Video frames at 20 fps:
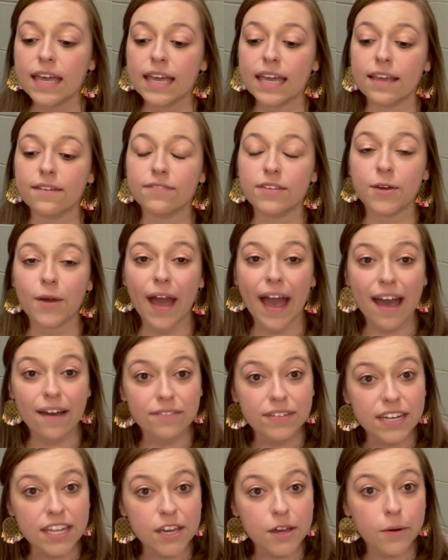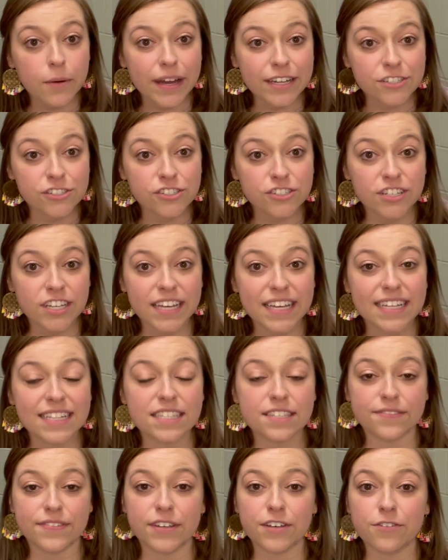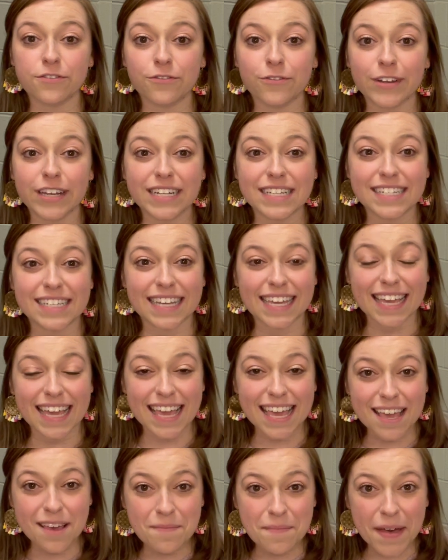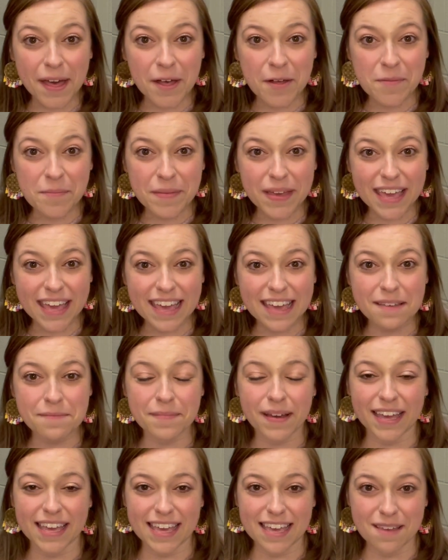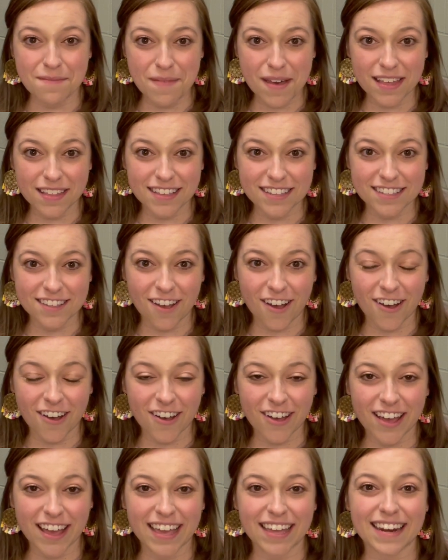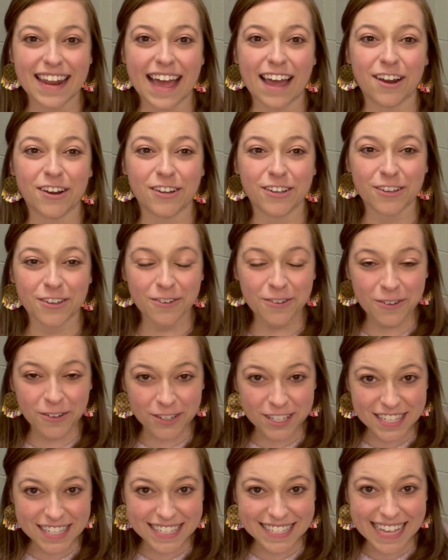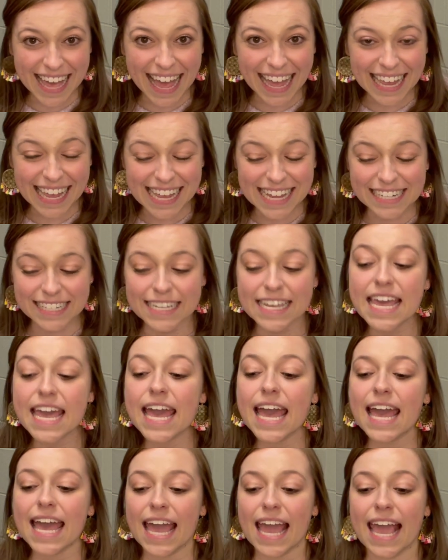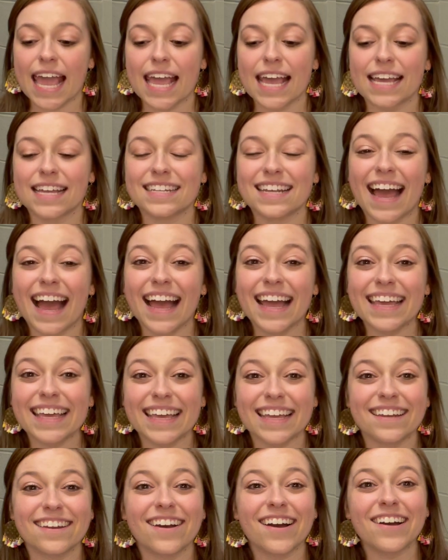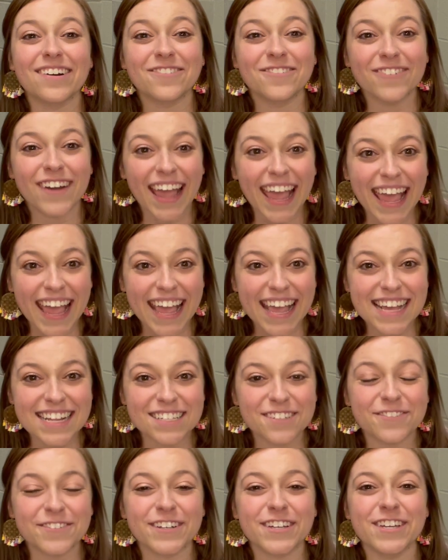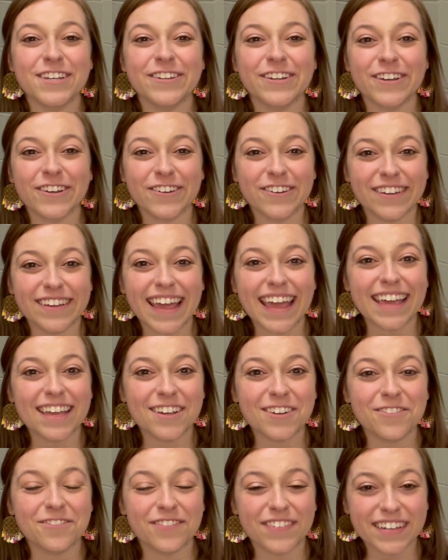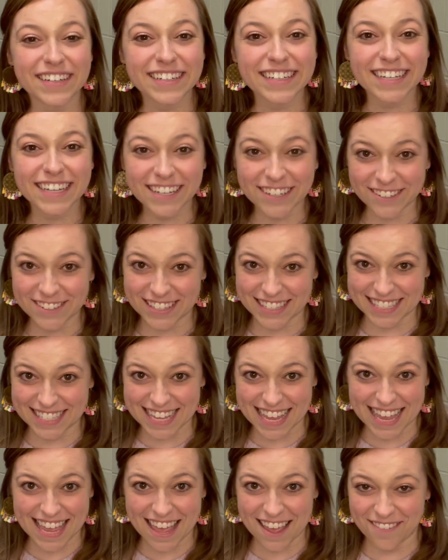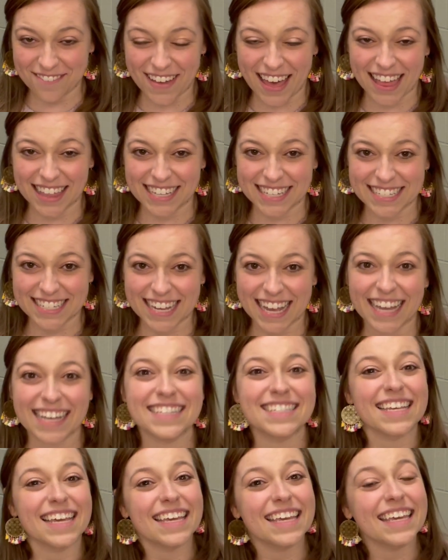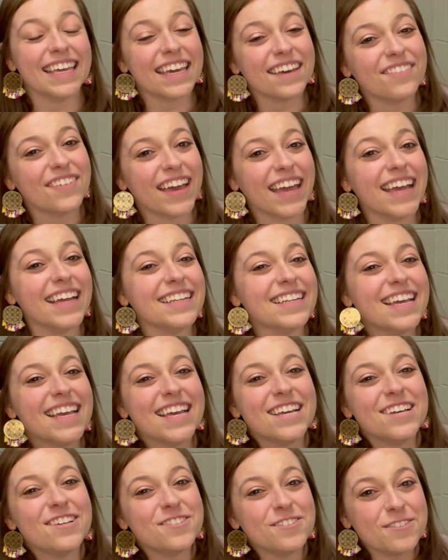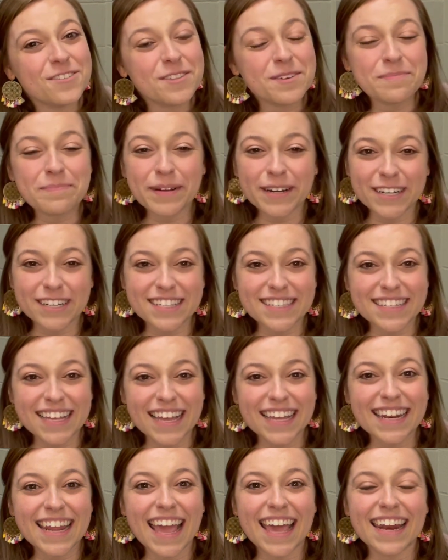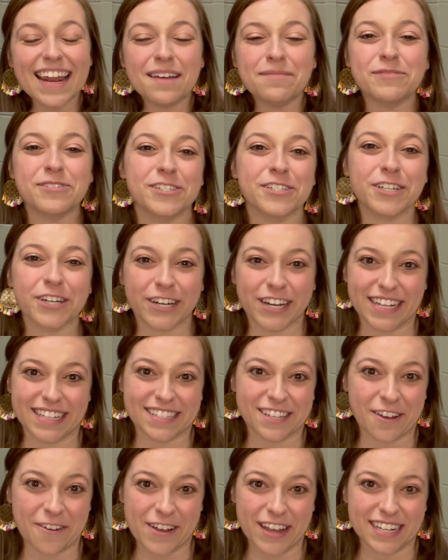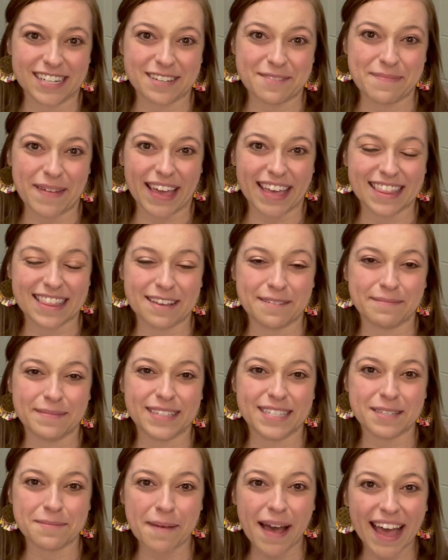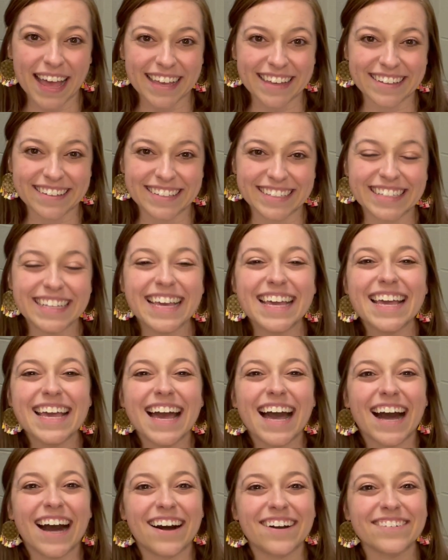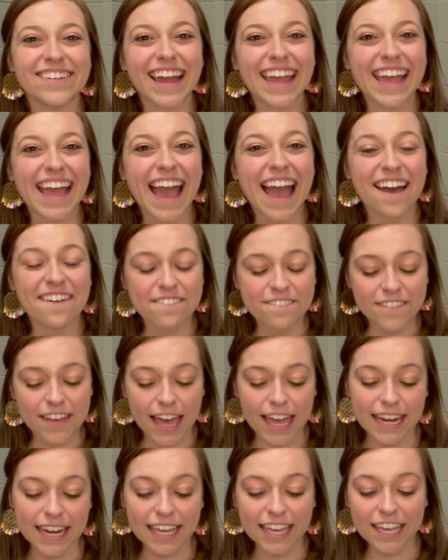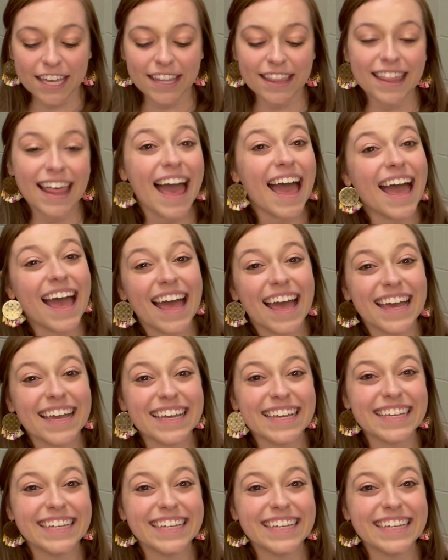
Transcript: If you have any questions, feel free to email me. My email is on our Google site, and I cannot wait for you to create your very own singing Valentines and give it to the person, and I'm sure it's going to make them smile. All right, have fun and good luck.